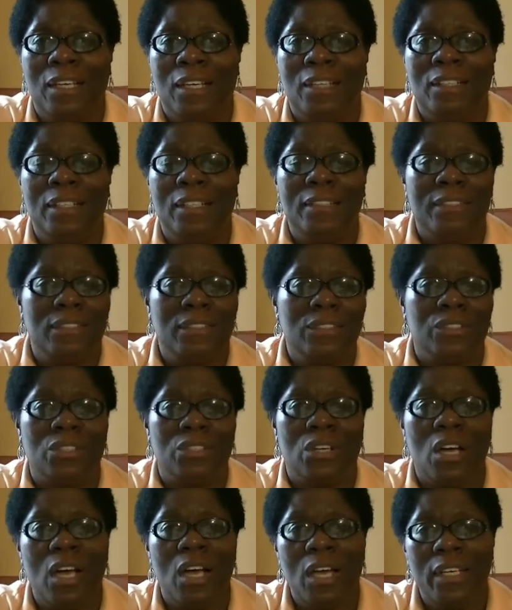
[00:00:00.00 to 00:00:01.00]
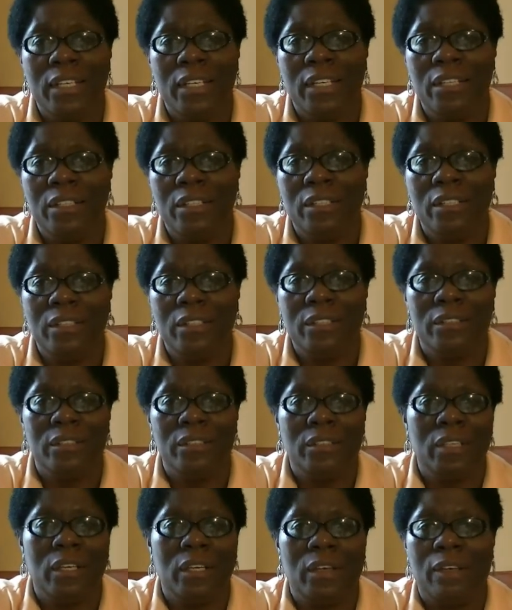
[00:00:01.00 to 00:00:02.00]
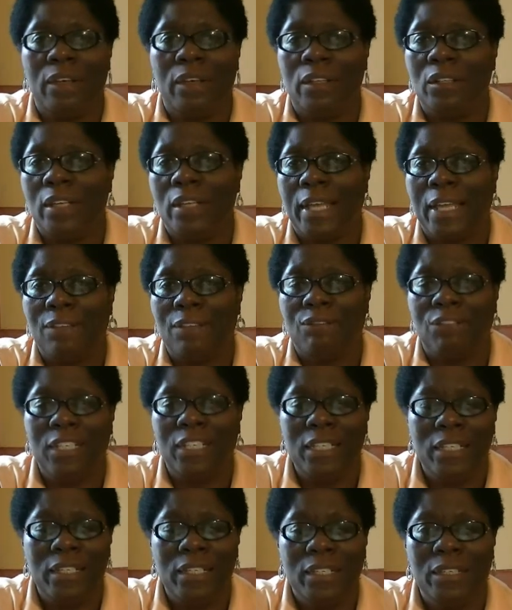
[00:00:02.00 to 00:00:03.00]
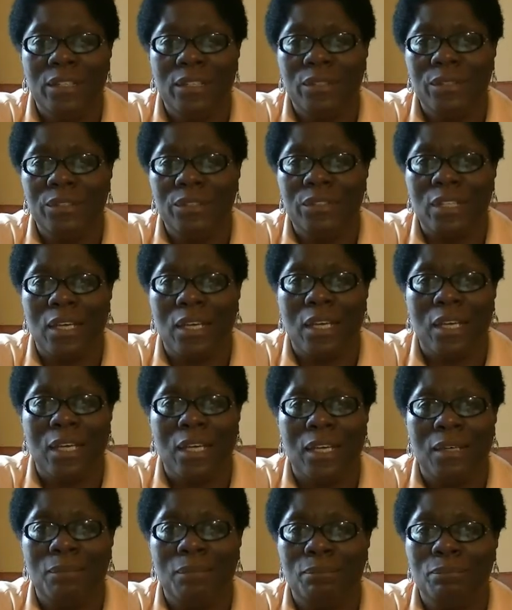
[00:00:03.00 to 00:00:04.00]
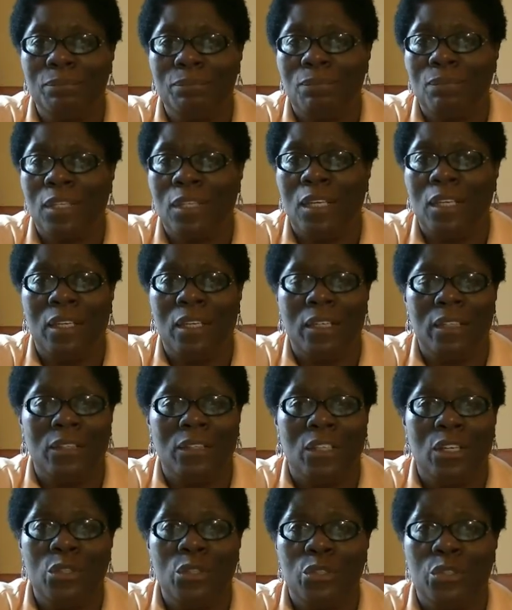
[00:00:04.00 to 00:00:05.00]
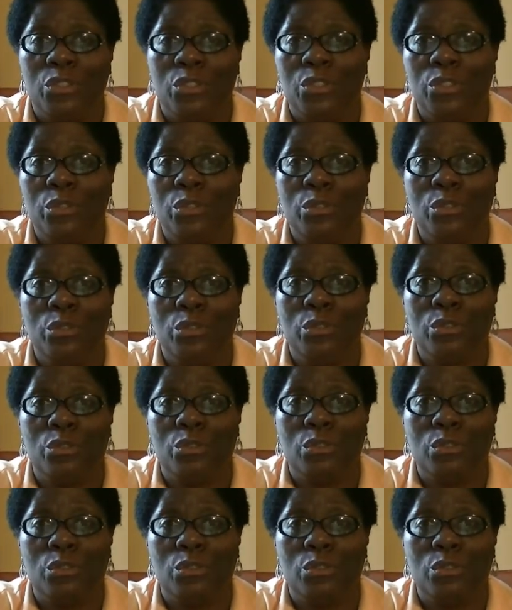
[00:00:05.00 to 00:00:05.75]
Listen to audios, look at videos, go to